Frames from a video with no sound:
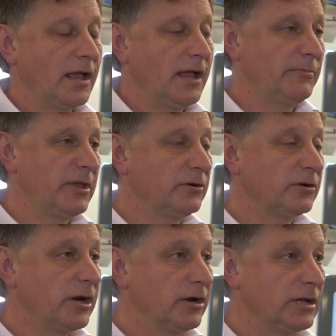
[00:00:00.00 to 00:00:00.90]
Uh, they're
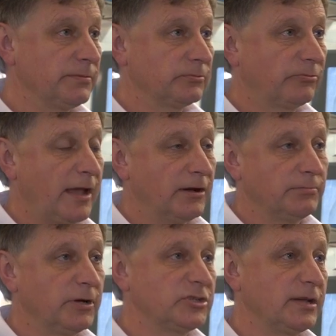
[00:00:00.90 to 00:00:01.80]
not currently
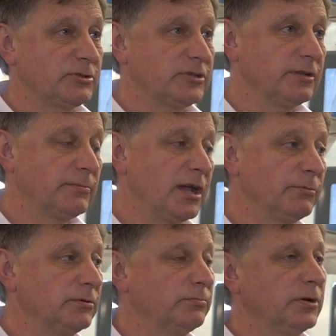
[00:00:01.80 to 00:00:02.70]
powered by Tebis at the
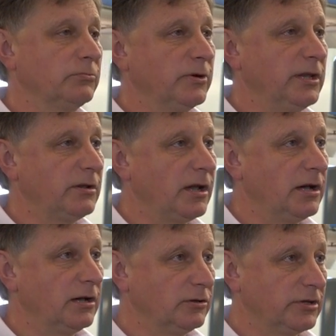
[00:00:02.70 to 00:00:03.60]
moment, but we
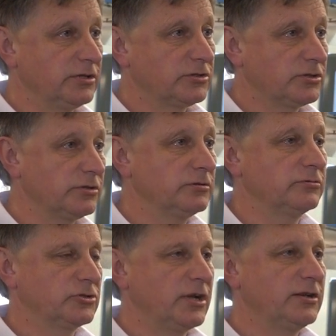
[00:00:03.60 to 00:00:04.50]
are looking to
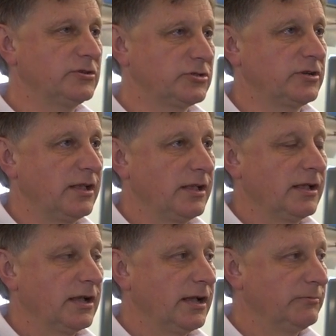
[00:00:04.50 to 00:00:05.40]
change
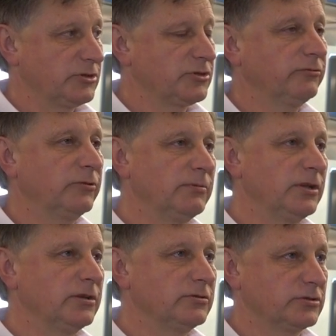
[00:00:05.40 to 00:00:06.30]
um, the software
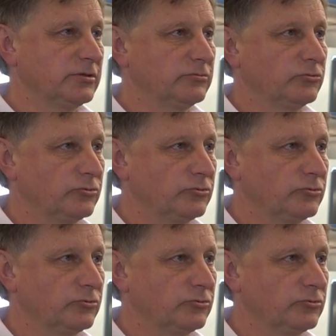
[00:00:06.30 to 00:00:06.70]
we use to